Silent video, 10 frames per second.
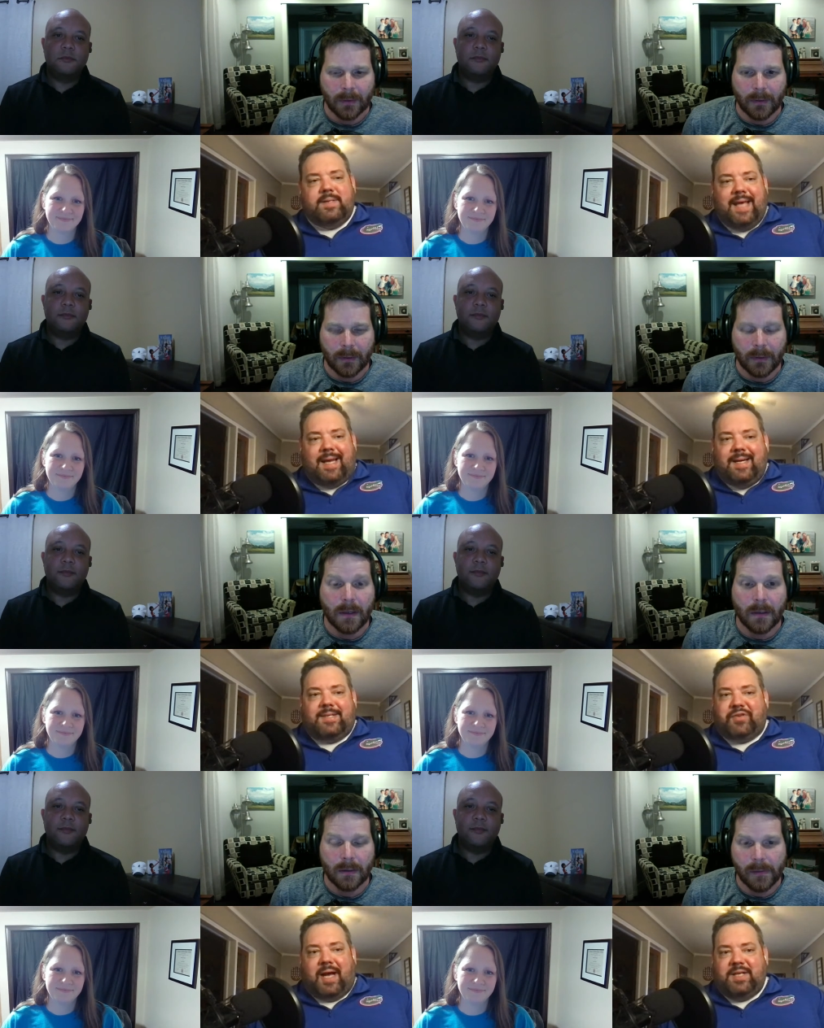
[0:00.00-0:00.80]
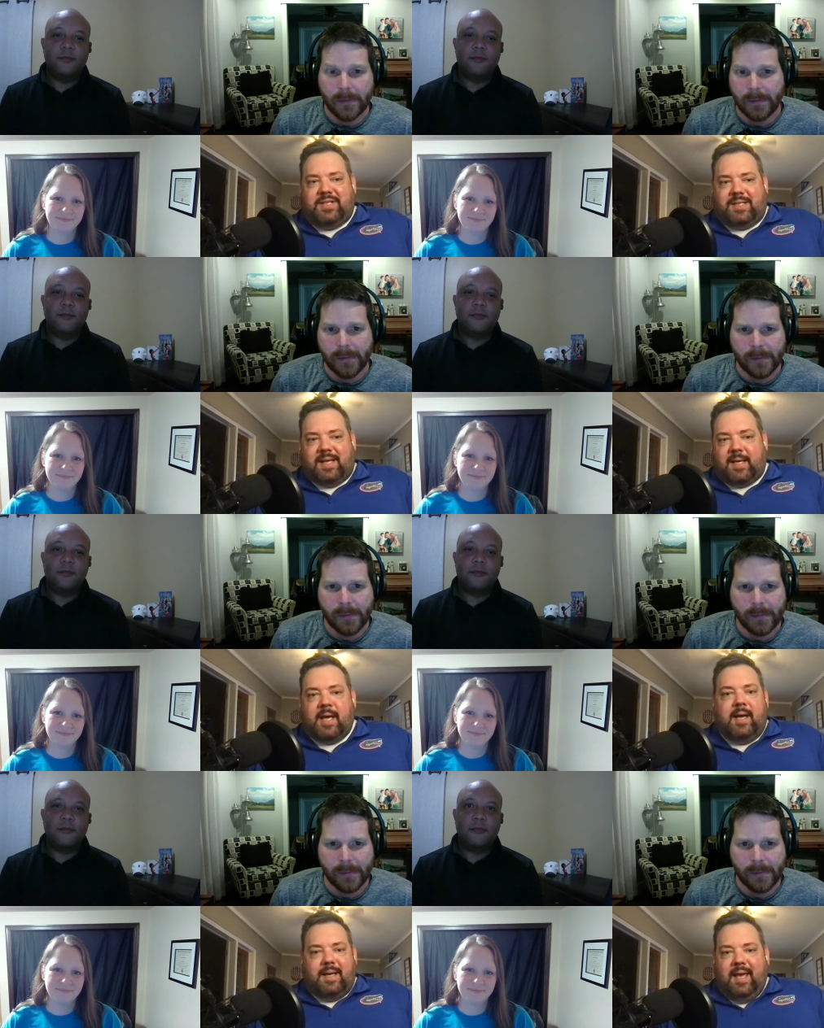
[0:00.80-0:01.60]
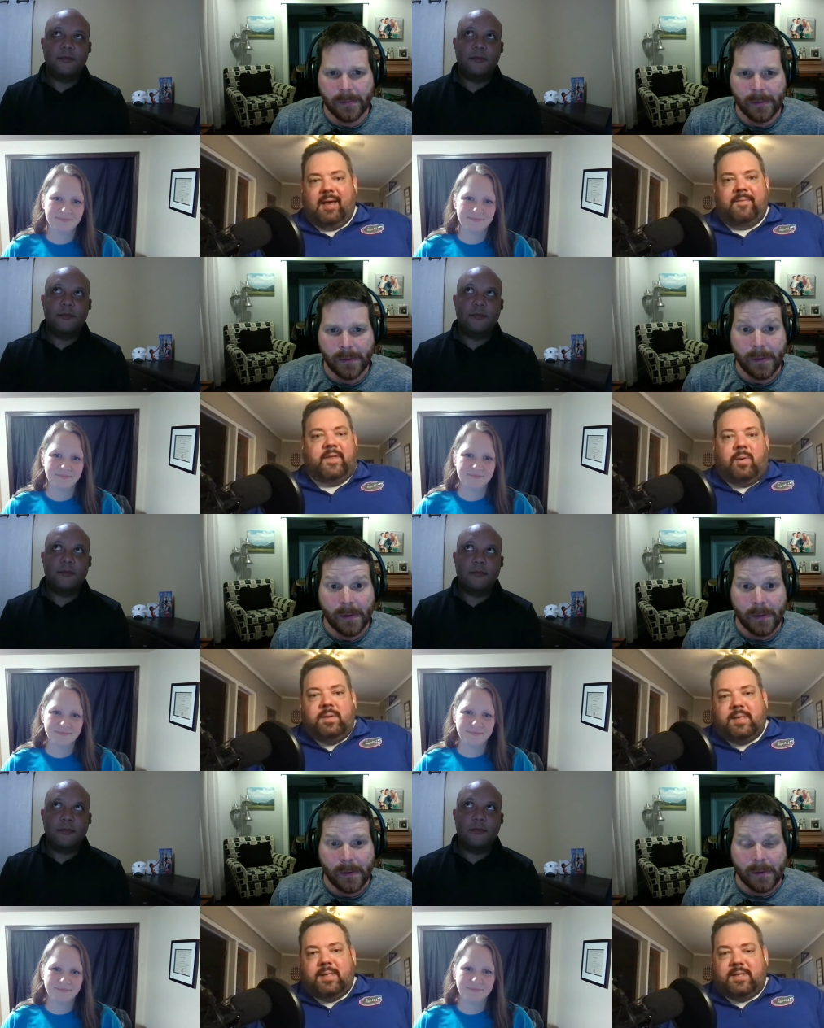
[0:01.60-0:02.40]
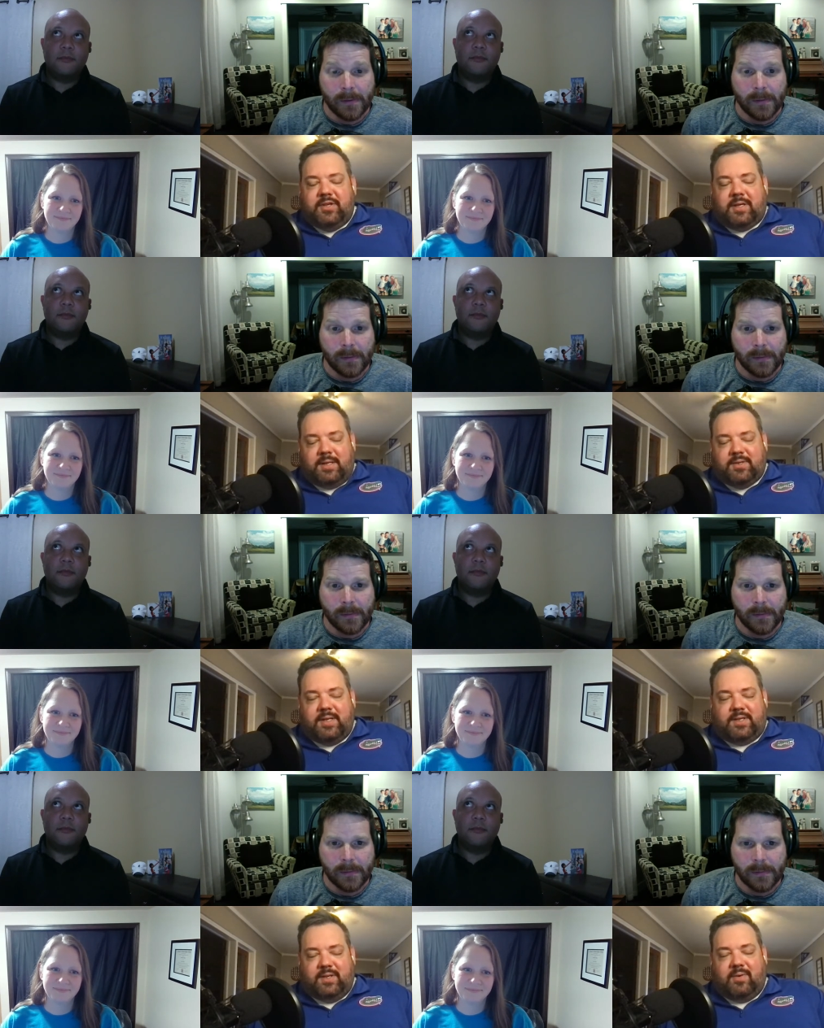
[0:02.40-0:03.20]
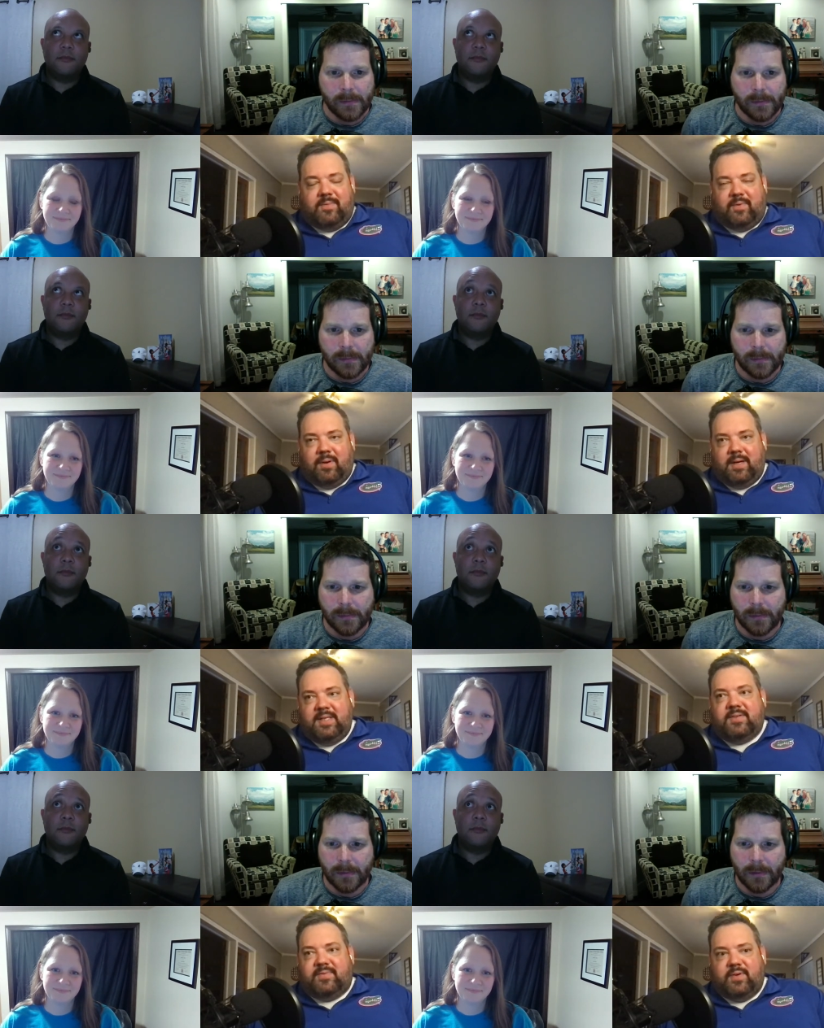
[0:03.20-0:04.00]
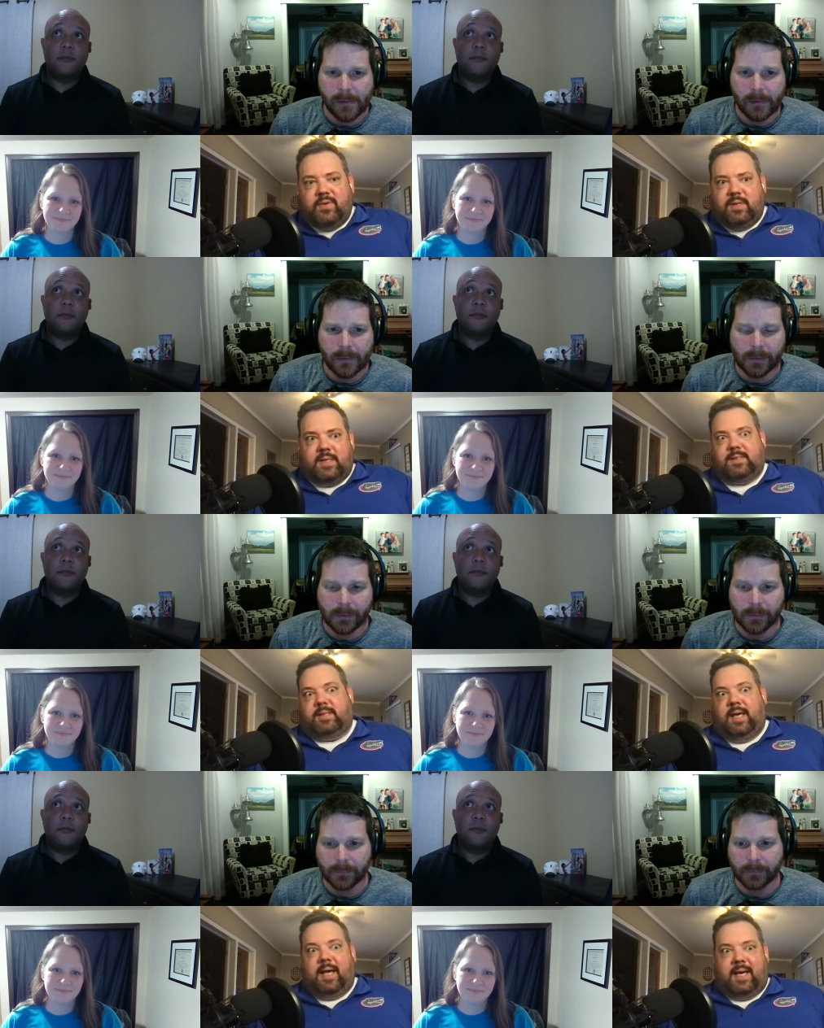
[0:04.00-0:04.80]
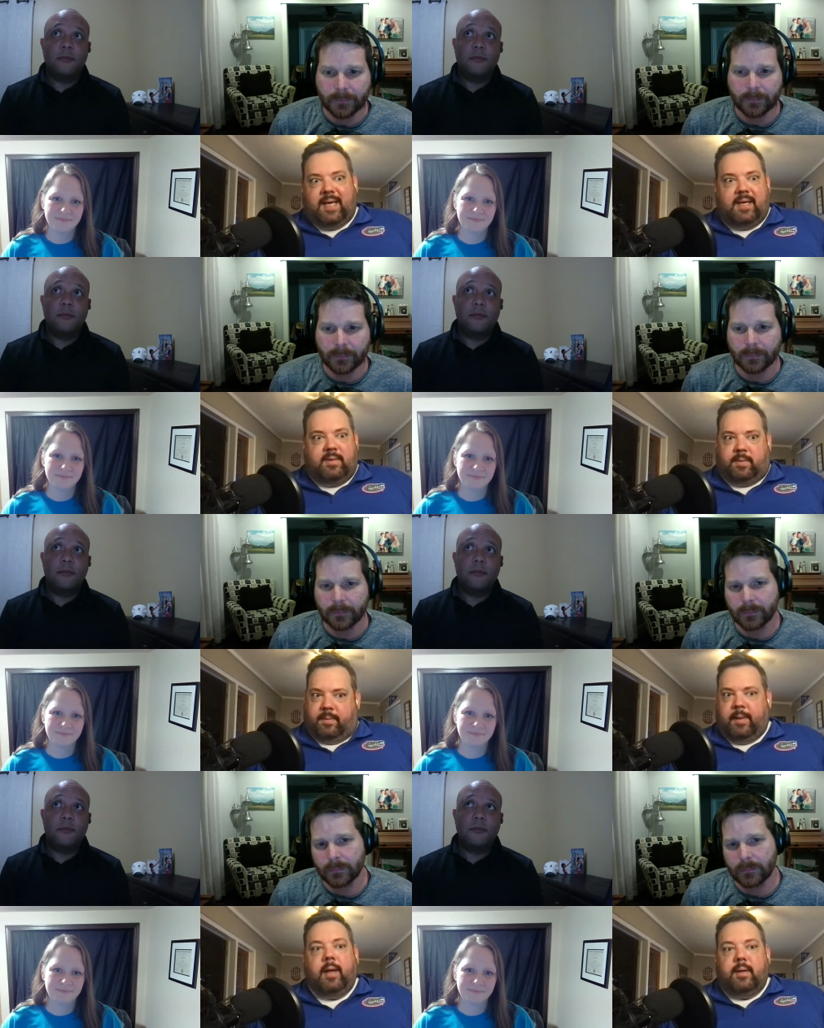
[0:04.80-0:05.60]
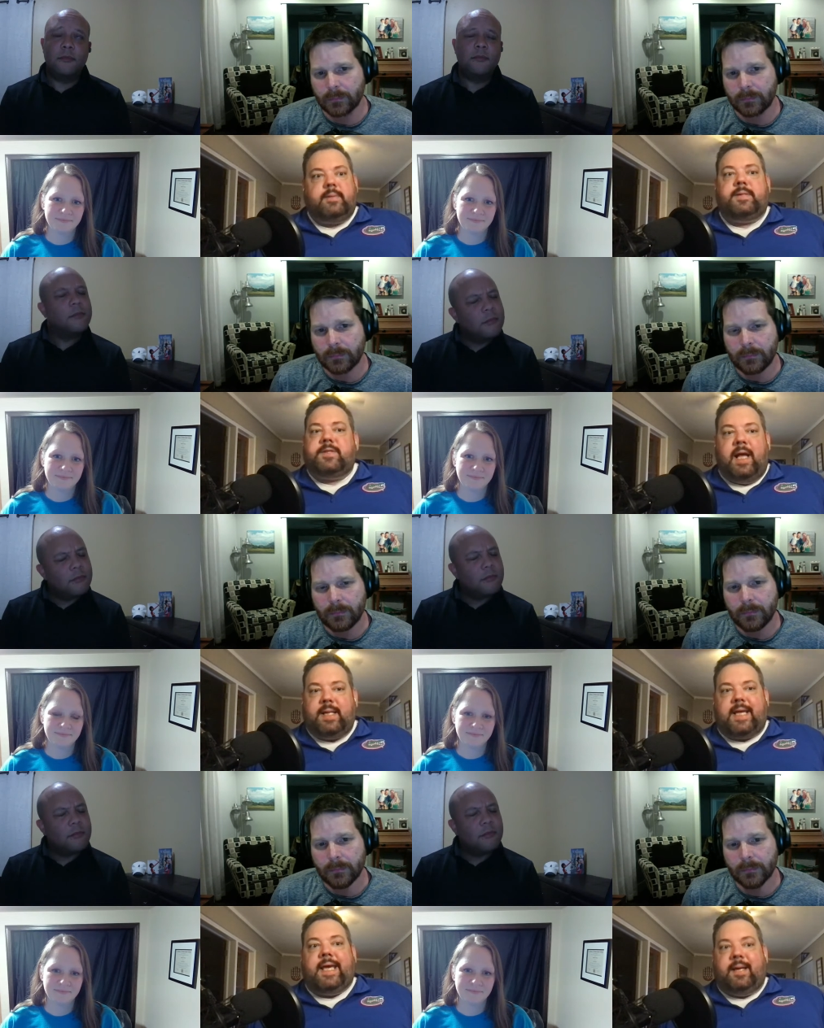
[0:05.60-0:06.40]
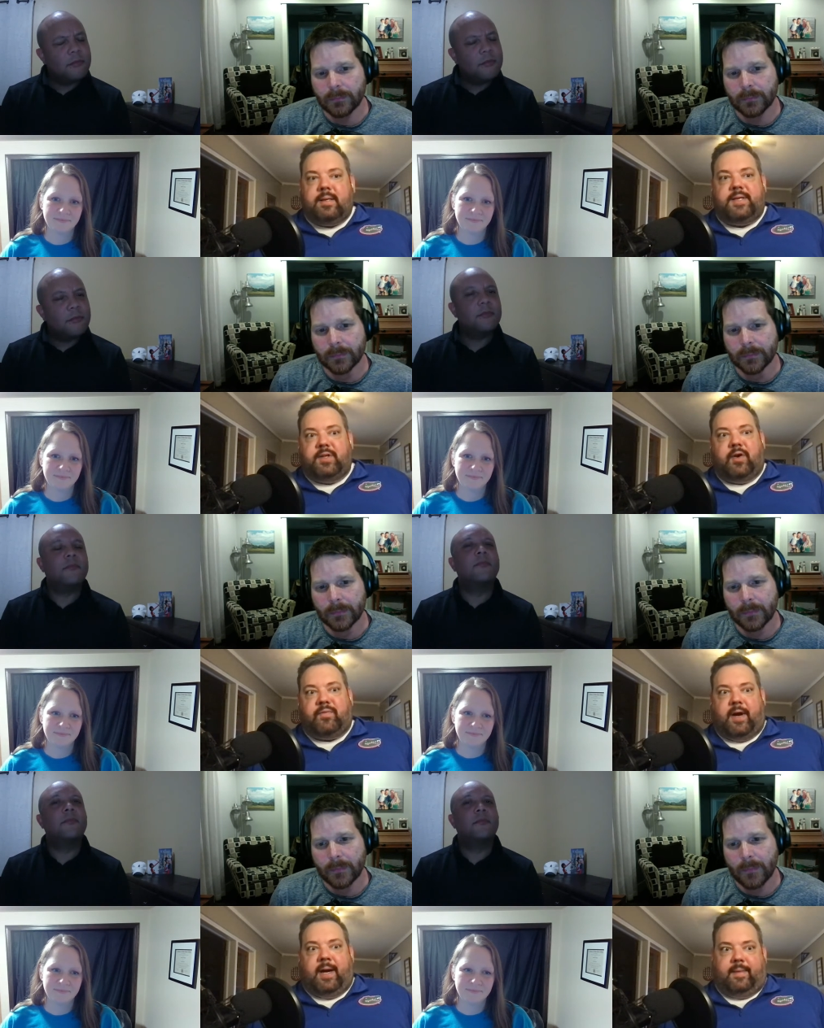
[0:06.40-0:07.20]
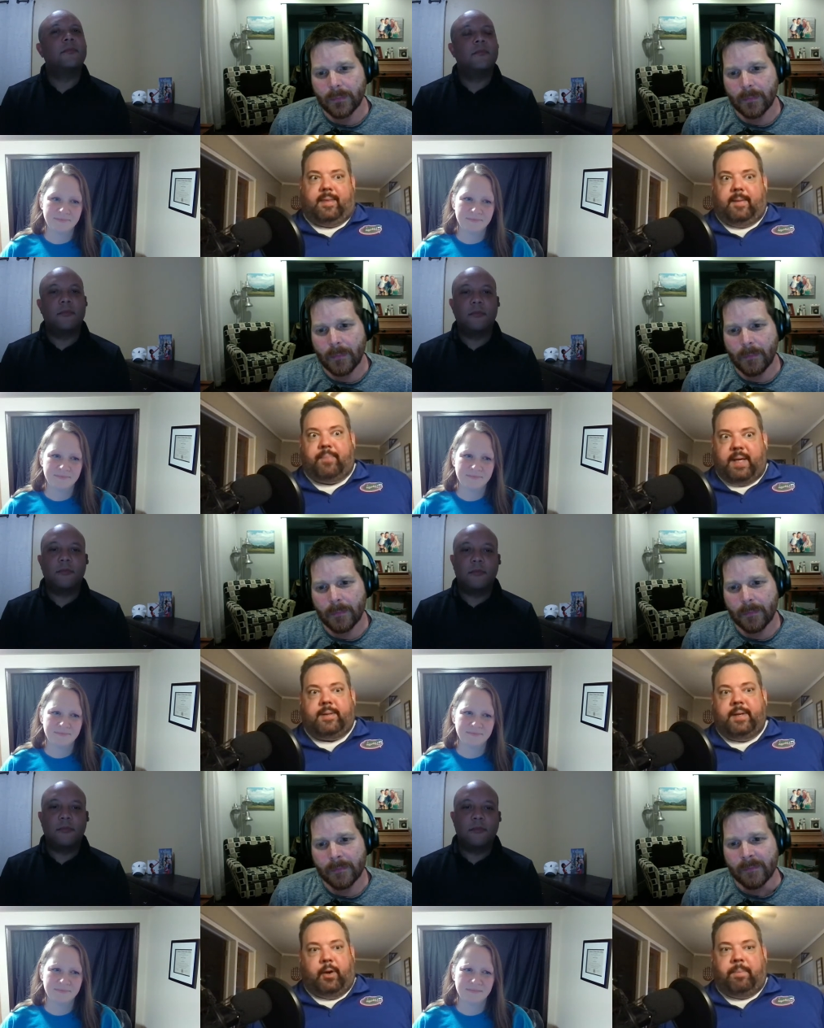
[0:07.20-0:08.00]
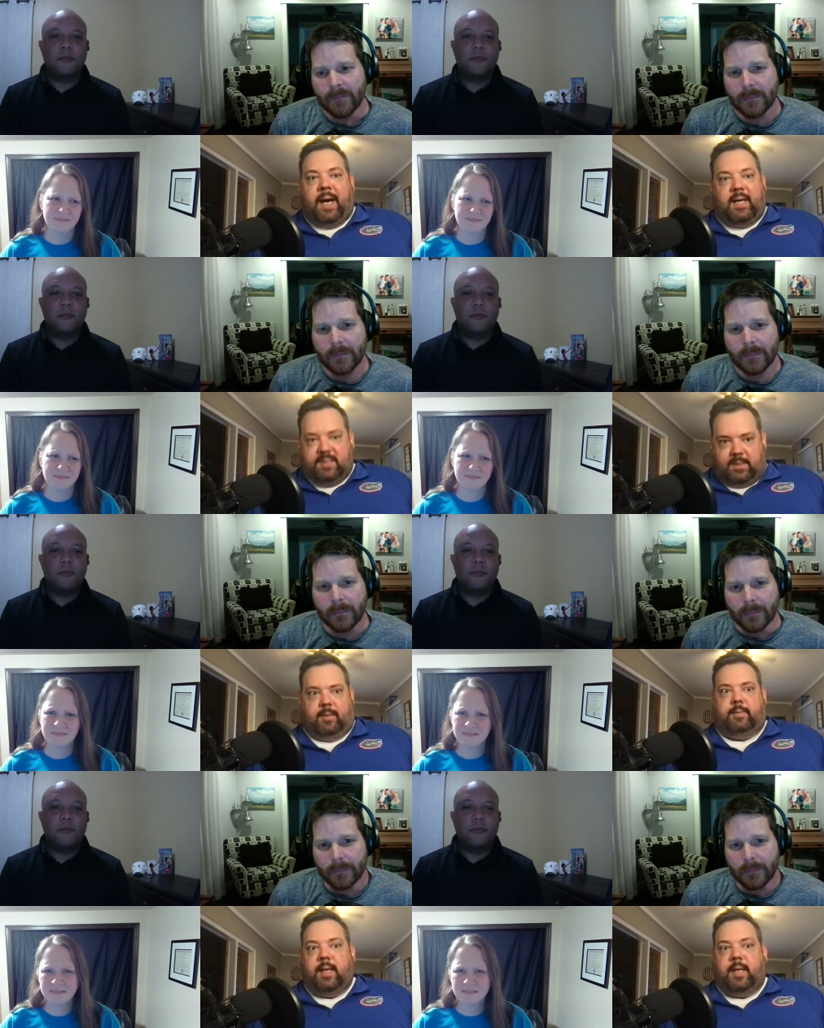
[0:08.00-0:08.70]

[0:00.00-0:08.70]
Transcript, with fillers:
Speaker 1: is that an attraction? Like, yeah, if the only thing that your country is known for is food, and yeah, I get it's not like Italy's known for anything but you know pasta.